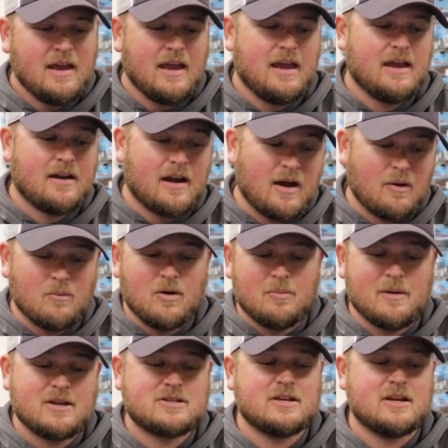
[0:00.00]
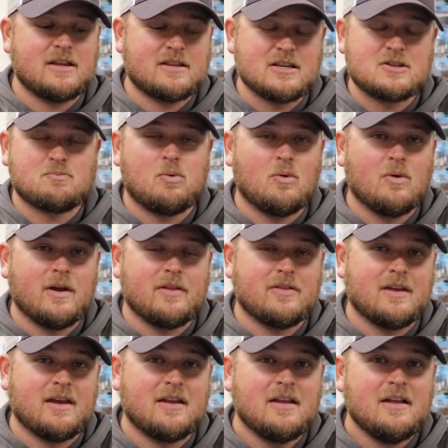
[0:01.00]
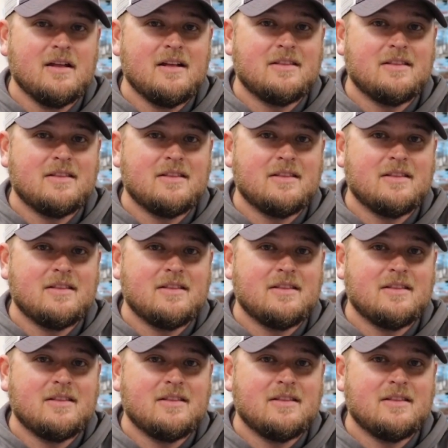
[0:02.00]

And I will mention at this point that